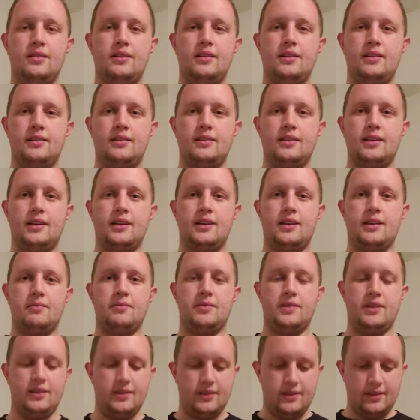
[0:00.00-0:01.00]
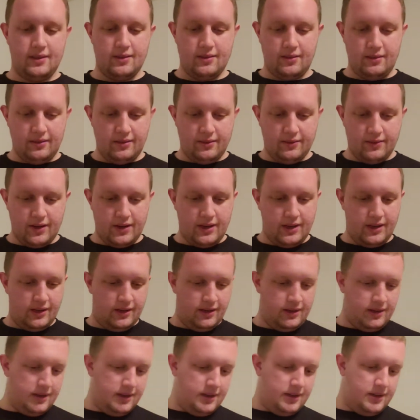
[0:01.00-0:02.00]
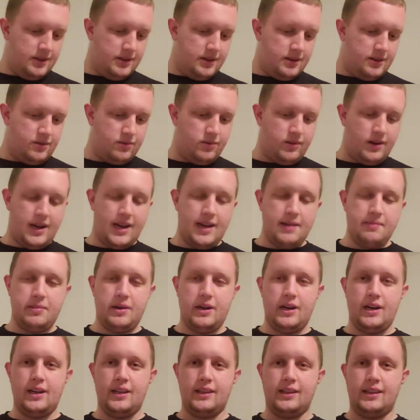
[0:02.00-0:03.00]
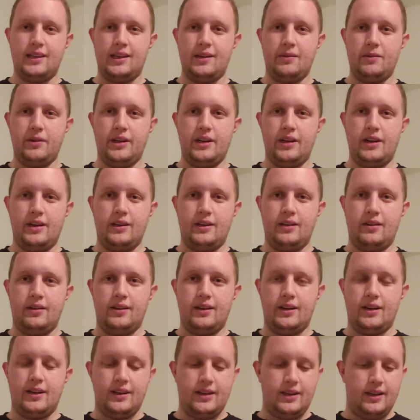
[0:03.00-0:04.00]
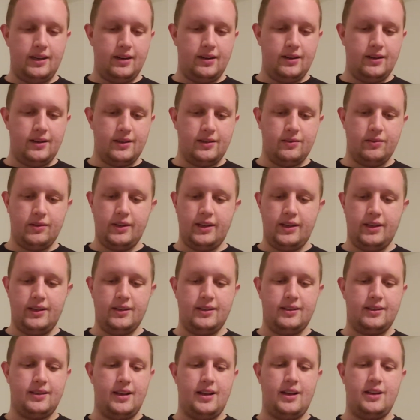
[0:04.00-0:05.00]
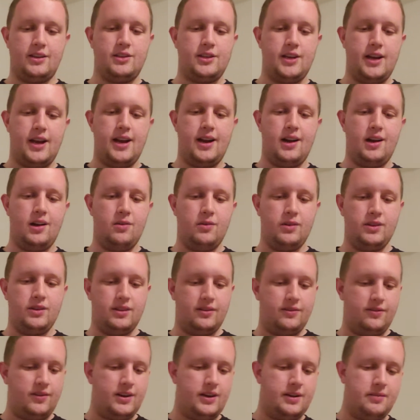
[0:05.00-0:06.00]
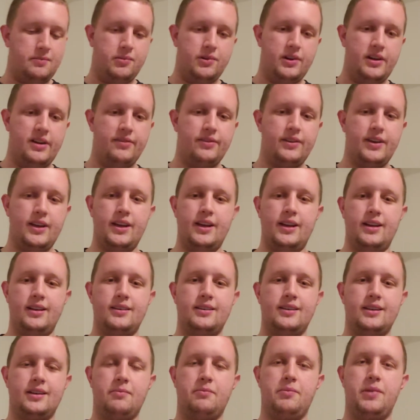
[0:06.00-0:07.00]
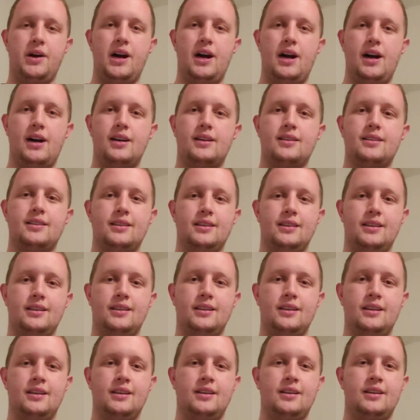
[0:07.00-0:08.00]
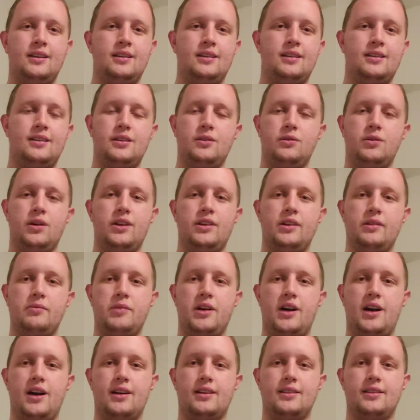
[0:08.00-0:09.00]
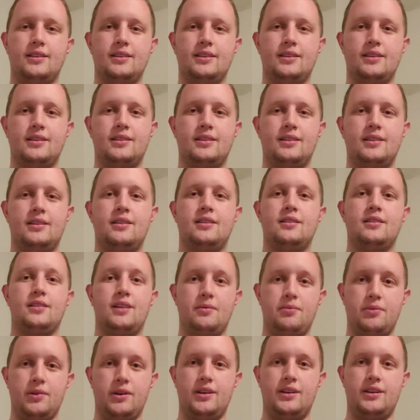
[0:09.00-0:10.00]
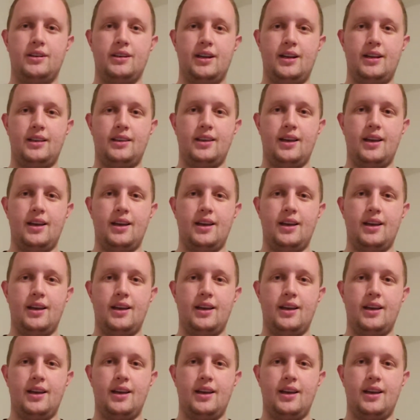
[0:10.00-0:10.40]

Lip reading: setting up this fucking tripod thing we got going on here. It's really just like a chair with a fucking briefcase and a box and two other boxes. So I appreciate